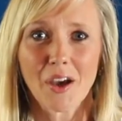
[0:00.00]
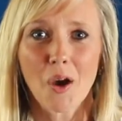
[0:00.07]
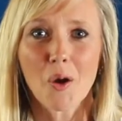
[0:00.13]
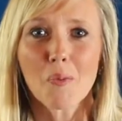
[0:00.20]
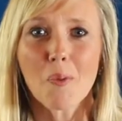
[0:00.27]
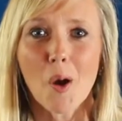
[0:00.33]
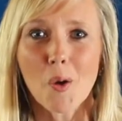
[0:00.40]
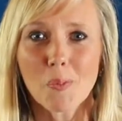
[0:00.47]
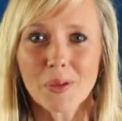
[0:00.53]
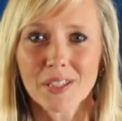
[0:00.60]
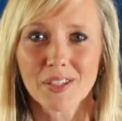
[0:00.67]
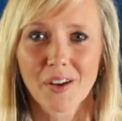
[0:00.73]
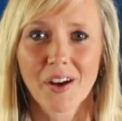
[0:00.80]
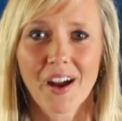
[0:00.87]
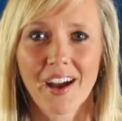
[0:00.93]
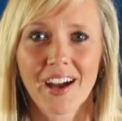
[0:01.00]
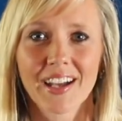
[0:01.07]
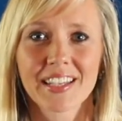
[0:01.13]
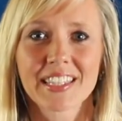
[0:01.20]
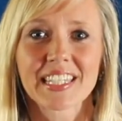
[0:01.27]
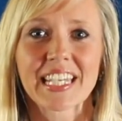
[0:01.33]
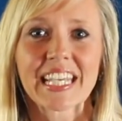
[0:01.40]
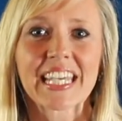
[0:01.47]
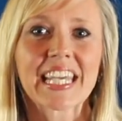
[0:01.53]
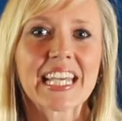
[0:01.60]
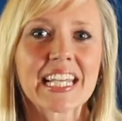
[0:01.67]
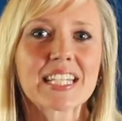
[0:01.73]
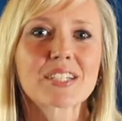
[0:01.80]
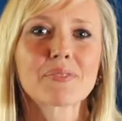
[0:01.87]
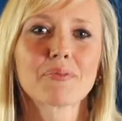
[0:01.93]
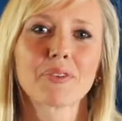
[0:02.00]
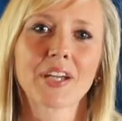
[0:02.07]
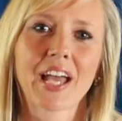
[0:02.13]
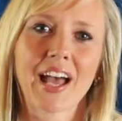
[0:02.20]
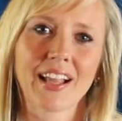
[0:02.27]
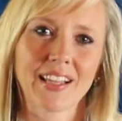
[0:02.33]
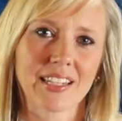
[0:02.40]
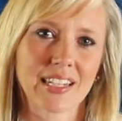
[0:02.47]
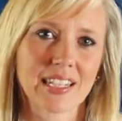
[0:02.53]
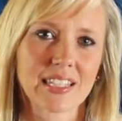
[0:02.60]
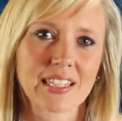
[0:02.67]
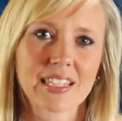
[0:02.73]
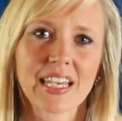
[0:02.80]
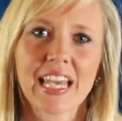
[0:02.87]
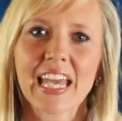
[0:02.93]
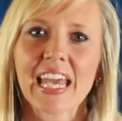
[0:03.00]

Hope opens our eyes to kingdom realities.